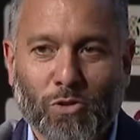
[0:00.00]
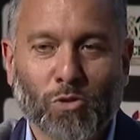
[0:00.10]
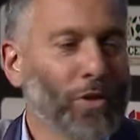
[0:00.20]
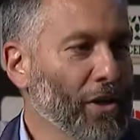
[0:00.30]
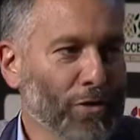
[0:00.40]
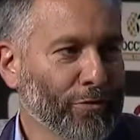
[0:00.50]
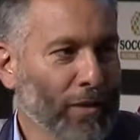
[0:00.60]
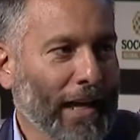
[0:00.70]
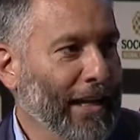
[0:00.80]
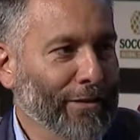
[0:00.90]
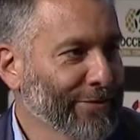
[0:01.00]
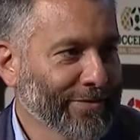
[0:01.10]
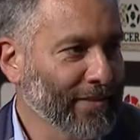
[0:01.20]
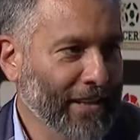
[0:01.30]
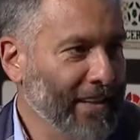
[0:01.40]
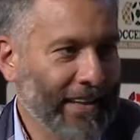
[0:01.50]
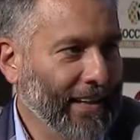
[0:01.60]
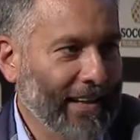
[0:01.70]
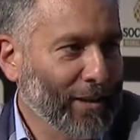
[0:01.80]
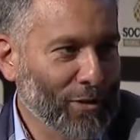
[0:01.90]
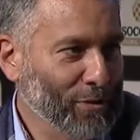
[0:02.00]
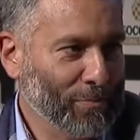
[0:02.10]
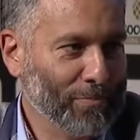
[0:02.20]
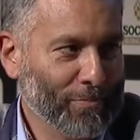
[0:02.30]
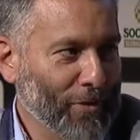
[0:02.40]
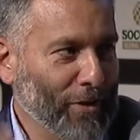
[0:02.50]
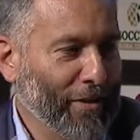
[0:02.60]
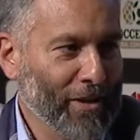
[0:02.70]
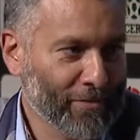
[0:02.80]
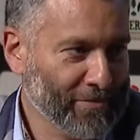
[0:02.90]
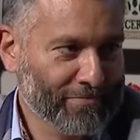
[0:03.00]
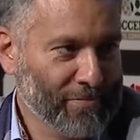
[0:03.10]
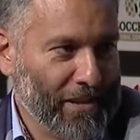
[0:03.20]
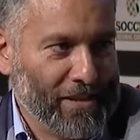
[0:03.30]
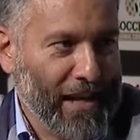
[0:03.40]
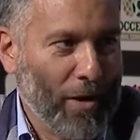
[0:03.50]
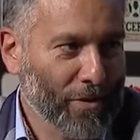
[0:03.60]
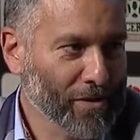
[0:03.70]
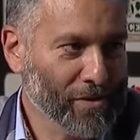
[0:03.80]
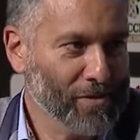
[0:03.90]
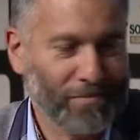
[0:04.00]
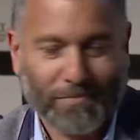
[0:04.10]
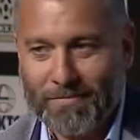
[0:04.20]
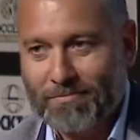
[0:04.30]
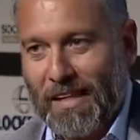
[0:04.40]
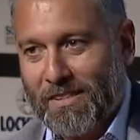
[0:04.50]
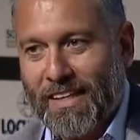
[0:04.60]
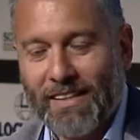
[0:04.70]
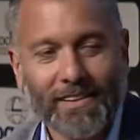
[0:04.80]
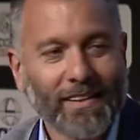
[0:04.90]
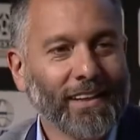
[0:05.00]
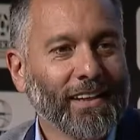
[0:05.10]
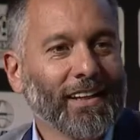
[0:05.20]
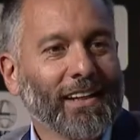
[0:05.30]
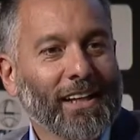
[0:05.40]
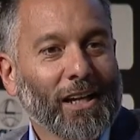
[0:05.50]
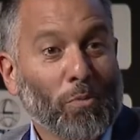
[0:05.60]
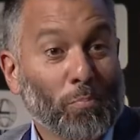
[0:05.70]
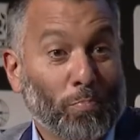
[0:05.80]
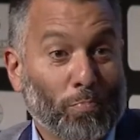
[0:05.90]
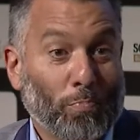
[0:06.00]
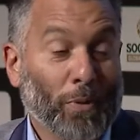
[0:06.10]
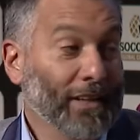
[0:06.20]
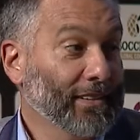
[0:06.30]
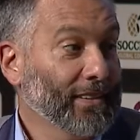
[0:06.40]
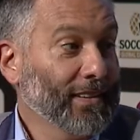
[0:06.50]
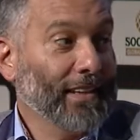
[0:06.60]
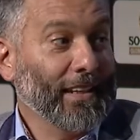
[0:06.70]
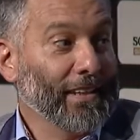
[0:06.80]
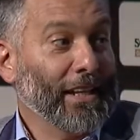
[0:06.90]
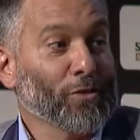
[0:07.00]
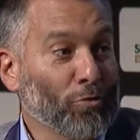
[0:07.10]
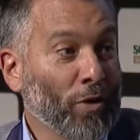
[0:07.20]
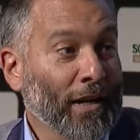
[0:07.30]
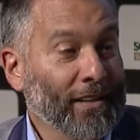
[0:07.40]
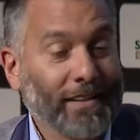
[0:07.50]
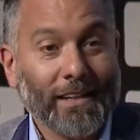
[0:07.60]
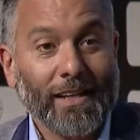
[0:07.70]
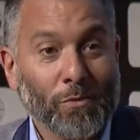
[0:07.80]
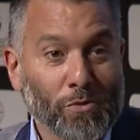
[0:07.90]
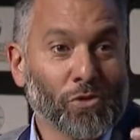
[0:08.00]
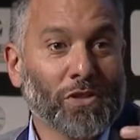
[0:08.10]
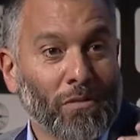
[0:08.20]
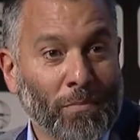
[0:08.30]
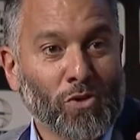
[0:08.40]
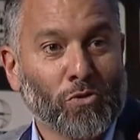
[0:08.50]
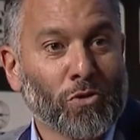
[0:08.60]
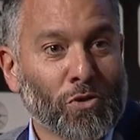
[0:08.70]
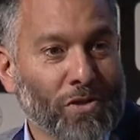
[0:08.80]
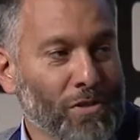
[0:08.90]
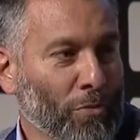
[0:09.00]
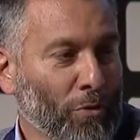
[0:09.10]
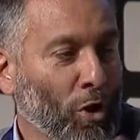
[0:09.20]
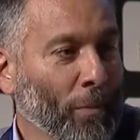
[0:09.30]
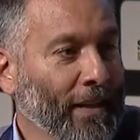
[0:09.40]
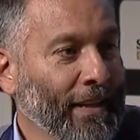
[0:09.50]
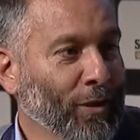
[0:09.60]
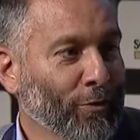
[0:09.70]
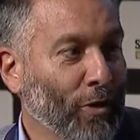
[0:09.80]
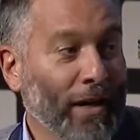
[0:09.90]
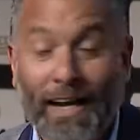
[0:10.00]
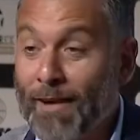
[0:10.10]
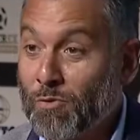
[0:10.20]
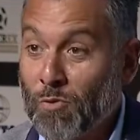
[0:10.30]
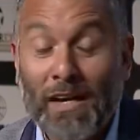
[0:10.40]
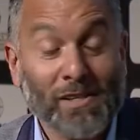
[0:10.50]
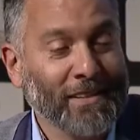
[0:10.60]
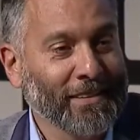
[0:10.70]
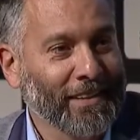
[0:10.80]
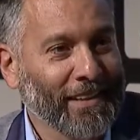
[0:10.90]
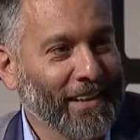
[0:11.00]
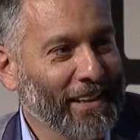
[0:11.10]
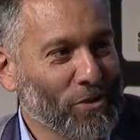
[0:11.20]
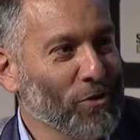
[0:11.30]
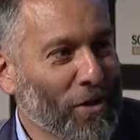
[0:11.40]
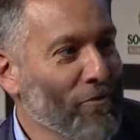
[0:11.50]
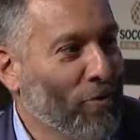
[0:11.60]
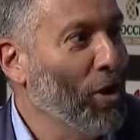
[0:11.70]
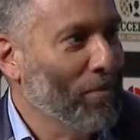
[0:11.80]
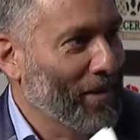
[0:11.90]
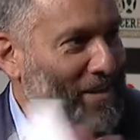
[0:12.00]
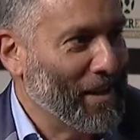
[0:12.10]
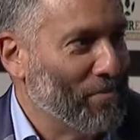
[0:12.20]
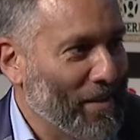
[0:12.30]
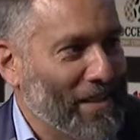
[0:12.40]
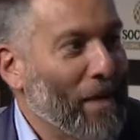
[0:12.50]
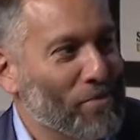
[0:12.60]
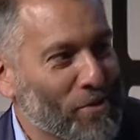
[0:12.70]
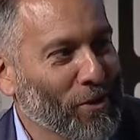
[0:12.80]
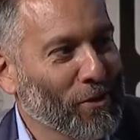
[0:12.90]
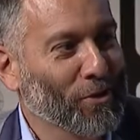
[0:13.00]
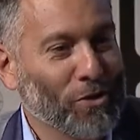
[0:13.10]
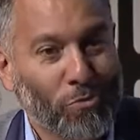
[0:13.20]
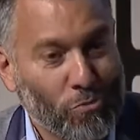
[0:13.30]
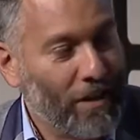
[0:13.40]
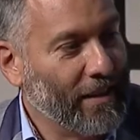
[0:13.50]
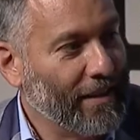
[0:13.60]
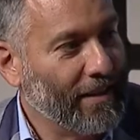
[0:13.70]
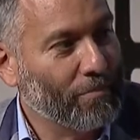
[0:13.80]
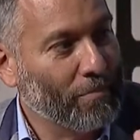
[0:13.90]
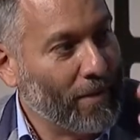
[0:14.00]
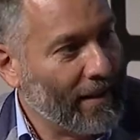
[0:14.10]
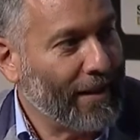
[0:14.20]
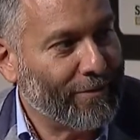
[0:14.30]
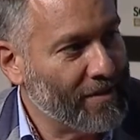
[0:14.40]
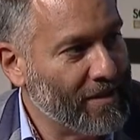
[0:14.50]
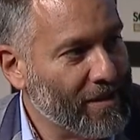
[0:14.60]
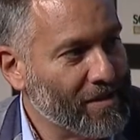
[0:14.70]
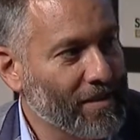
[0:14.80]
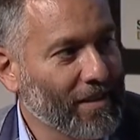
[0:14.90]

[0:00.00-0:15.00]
two days of your life, a year, or three, five, six hours, that's it. But in the case of Juan, he was just giving instructions as we were coming in of what I have to ask. And uh, so the involvement is, is absolute. You really believe in this. I didn't